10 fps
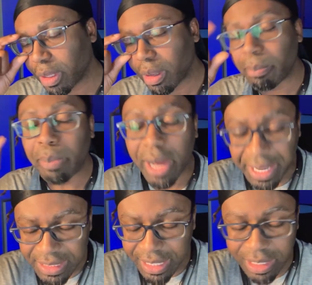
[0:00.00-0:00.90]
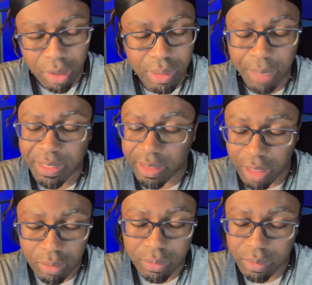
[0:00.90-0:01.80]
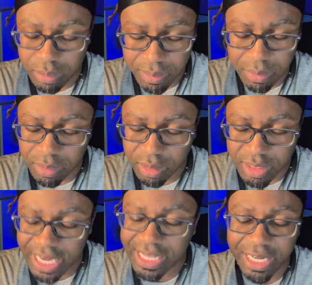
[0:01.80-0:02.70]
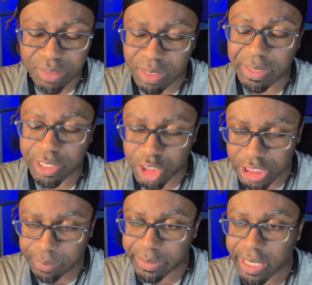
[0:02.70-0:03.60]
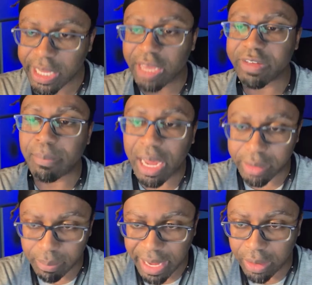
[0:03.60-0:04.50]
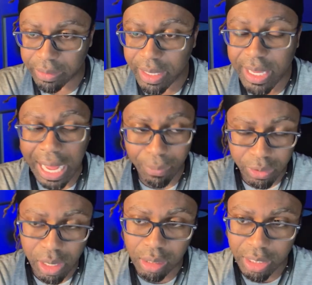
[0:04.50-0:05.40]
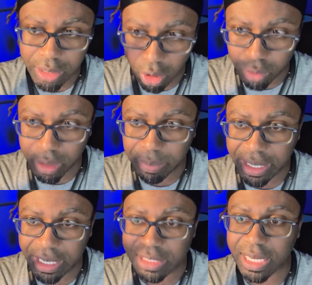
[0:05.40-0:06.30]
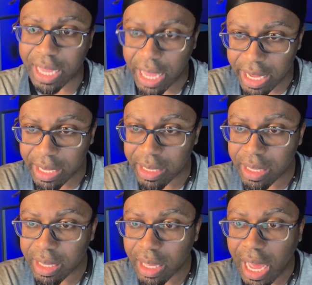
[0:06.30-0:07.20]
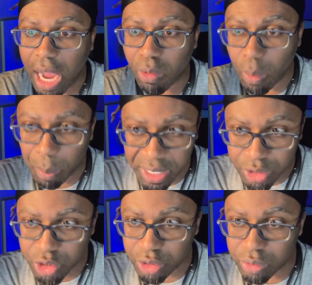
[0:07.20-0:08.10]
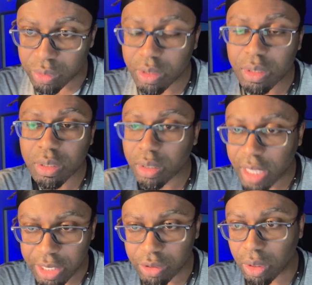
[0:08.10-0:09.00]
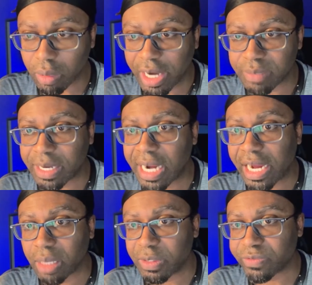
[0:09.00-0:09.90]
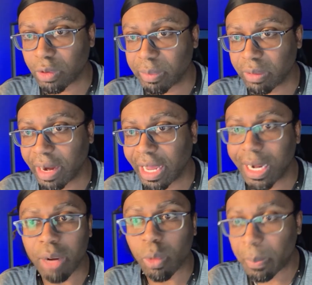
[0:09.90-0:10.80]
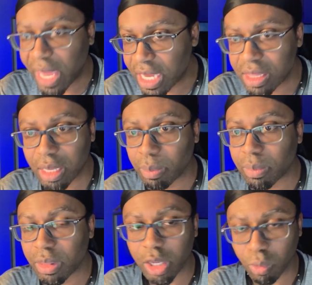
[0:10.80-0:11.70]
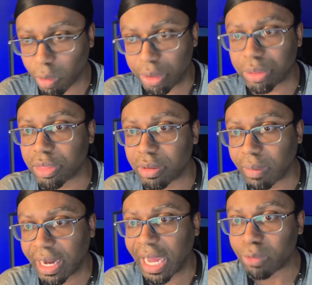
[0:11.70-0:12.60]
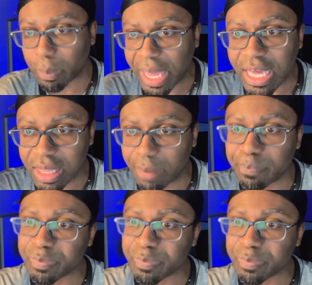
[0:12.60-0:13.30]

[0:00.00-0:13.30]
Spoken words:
But don't take that as me being cheap. If I'm out and about, I will call a notary buddy and say, hey, I will meet you. Can you notarize my documents for me? Right. And I will pay them their worth. Right. I will pay them.